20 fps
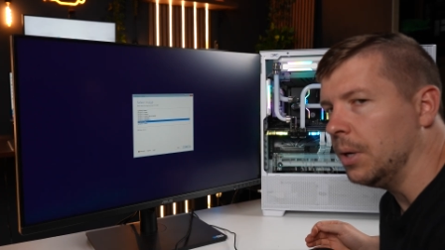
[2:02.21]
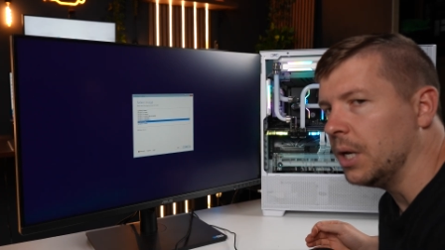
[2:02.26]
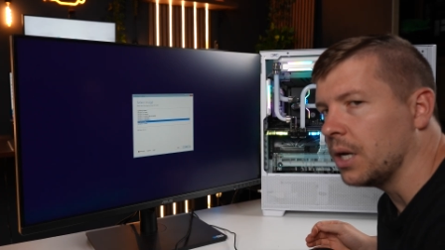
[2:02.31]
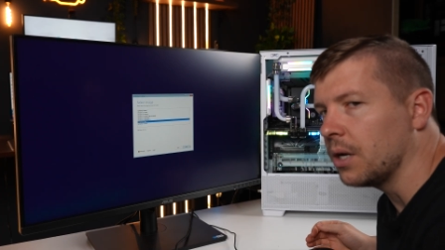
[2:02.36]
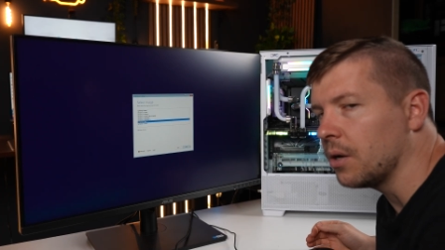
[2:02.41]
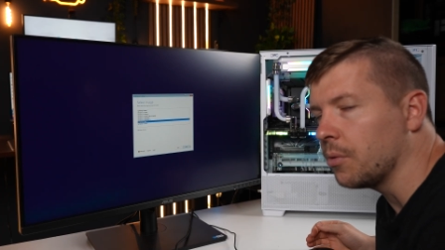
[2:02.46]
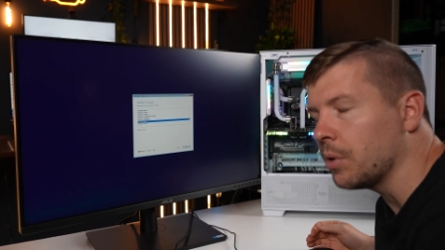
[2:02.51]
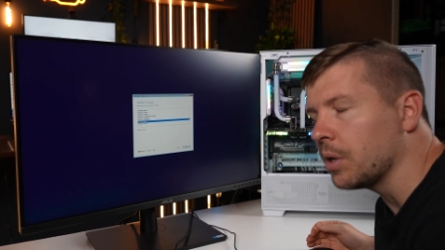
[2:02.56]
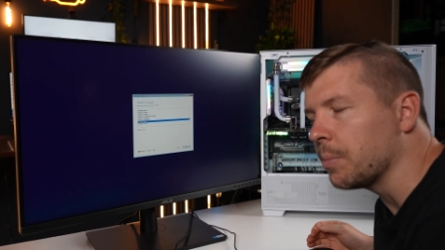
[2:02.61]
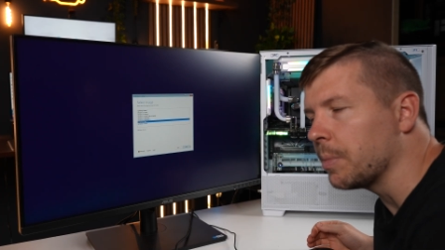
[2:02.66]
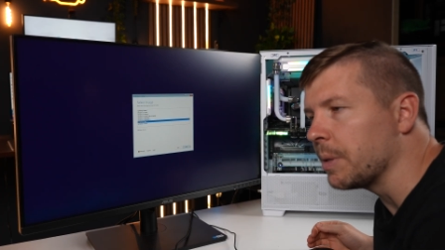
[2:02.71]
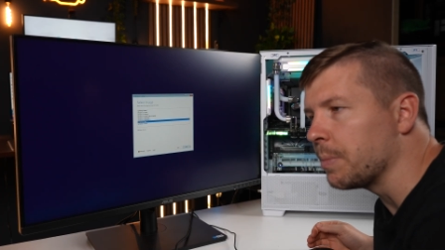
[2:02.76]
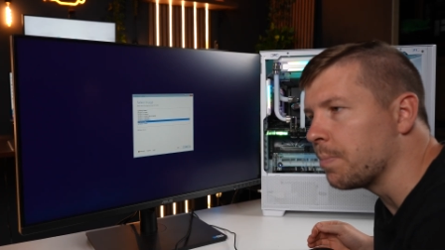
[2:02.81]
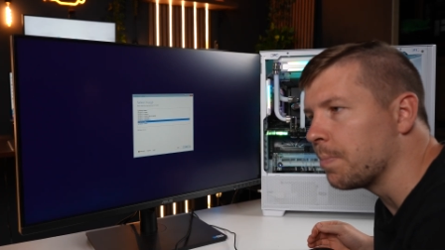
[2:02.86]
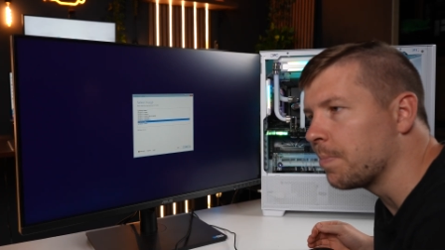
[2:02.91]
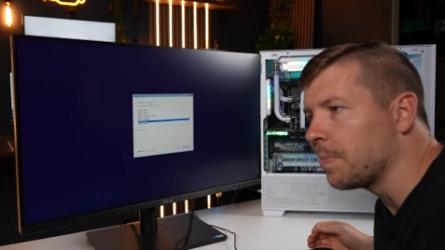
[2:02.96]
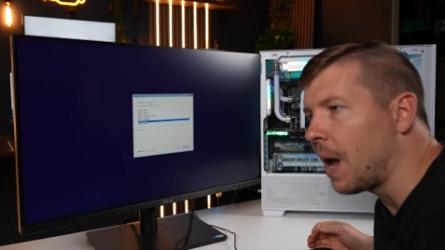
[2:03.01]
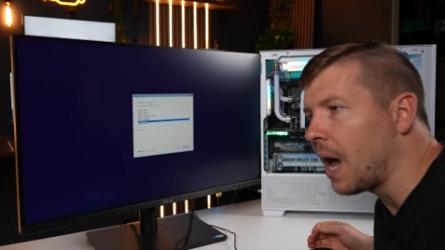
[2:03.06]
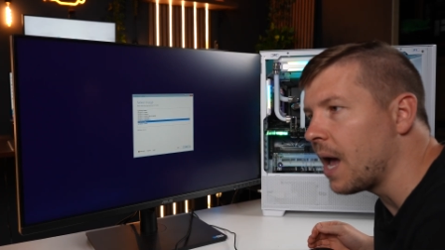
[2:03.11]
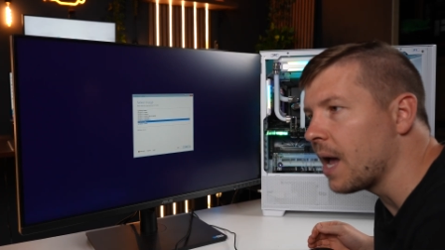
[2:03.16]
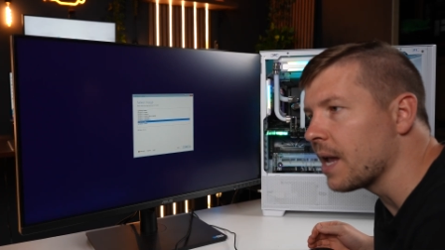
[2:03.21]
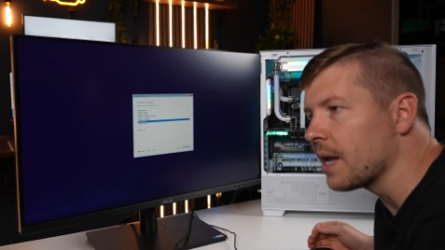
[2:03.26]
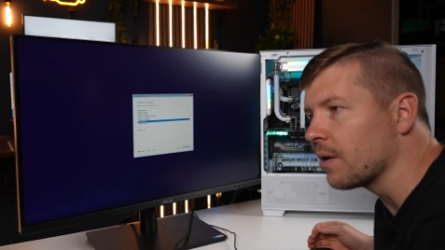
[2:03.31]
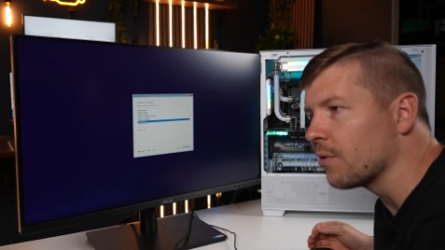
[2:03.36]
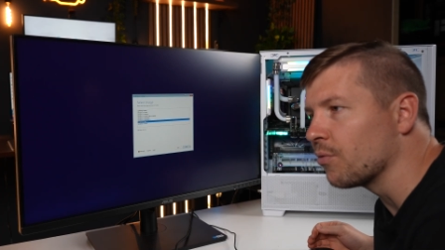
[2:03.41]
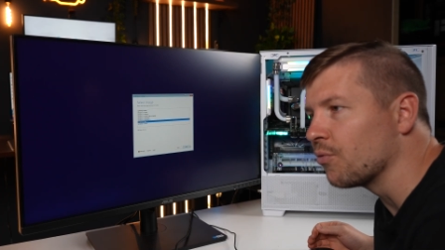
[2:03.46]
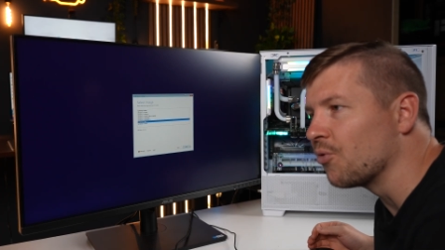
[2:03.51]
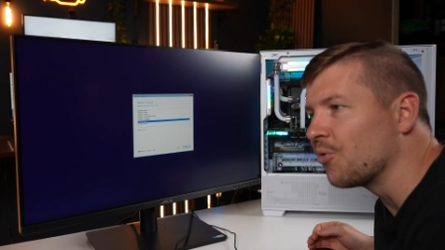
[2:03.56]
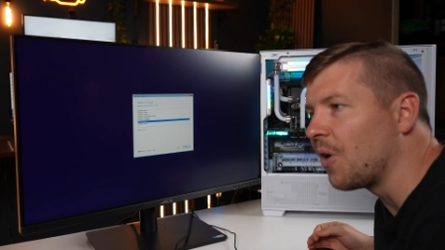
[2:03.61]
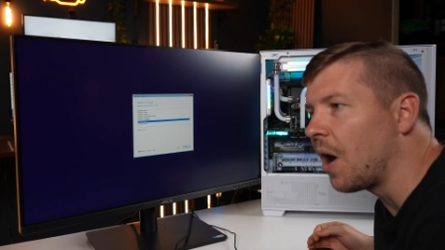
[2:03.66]
I mean, I don't want to be
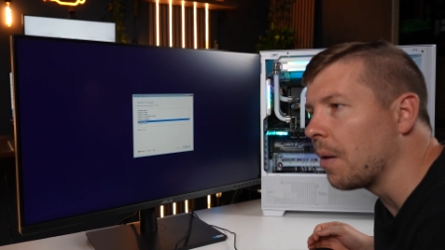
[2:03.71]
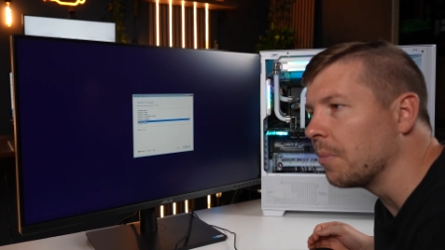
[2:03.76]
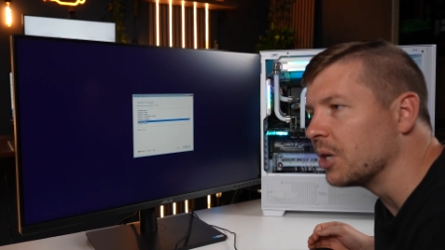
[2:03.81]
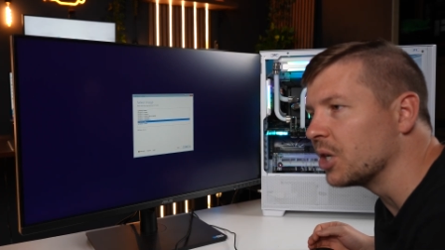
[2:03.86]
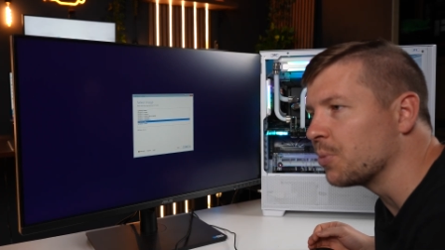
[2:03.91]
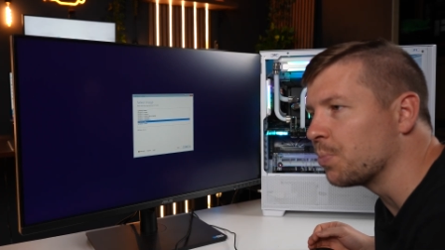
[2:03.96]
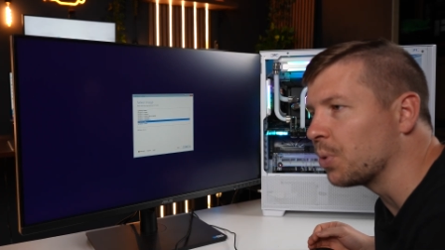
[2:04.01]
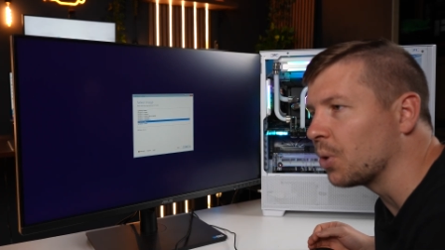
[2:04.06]
paying rubbish